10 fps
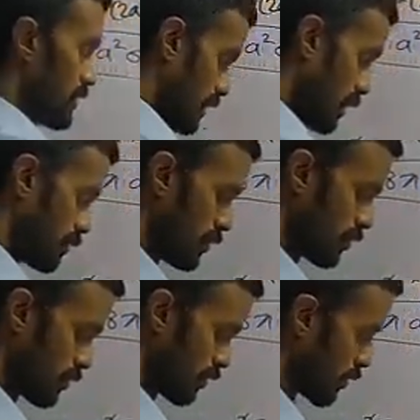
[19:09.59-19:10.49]

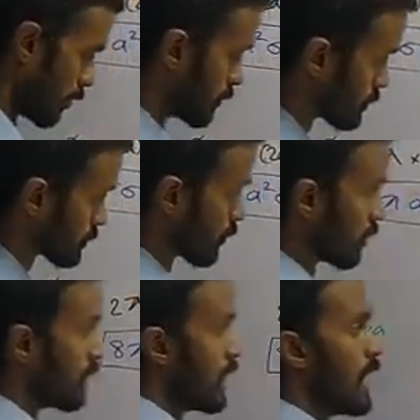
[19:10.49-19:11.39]
around O.
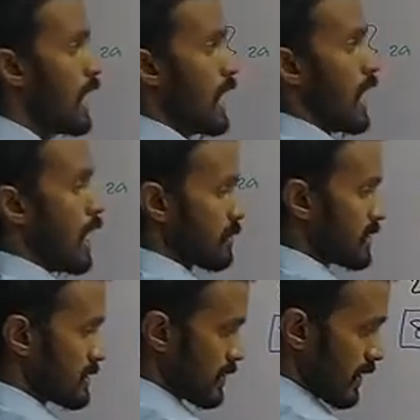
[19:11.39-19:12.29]
So I'm
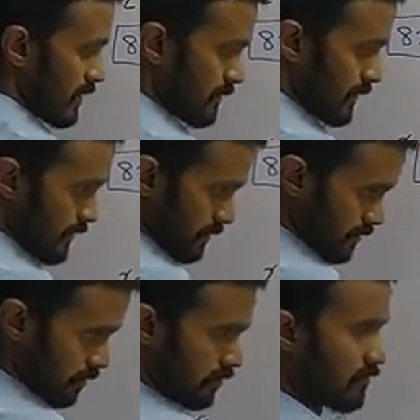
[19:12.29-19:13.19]
considering the
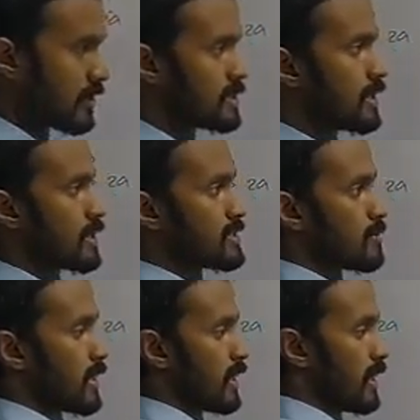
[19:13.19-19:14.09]
clockwise
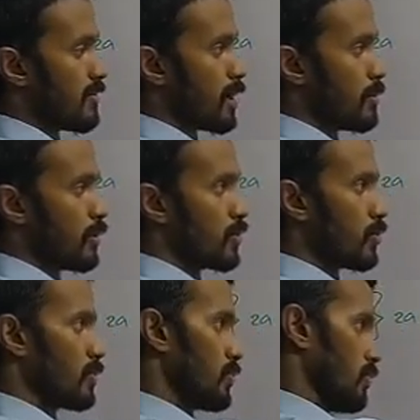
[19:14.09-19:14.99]
direction, but I have
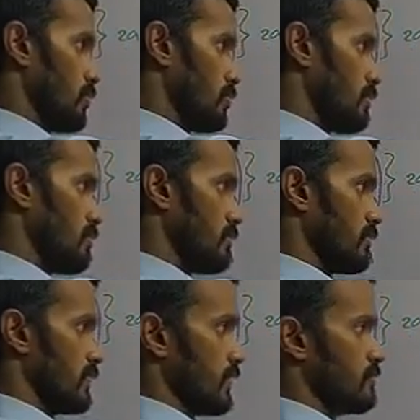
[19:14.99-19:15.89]
W2 to
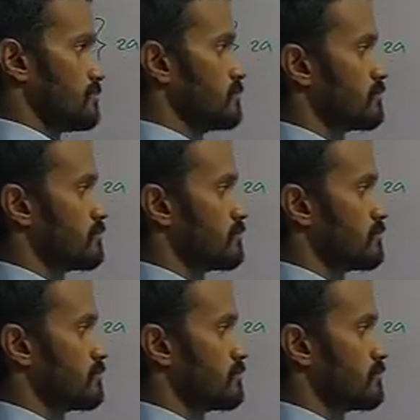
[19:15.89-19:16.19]
the